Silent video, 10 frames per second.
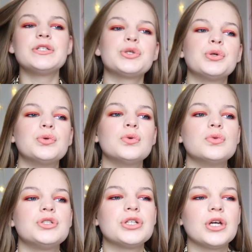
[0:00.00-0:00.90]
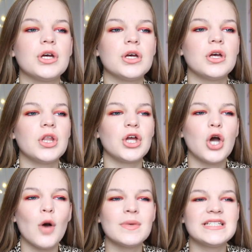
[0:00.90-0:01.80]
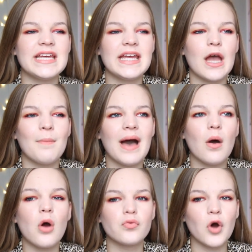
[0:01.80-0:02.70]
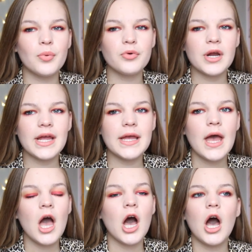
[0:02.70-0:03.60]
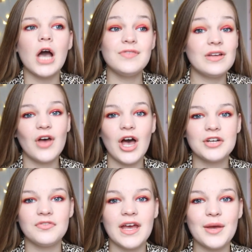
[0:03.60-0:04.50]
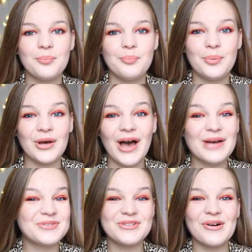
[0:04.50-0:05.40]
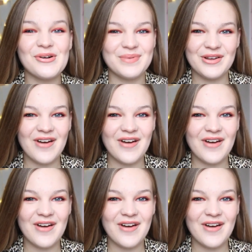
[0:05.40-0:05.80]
it's called The Comedy About a Robbery. I've never heard of it, but I'm sure it'll be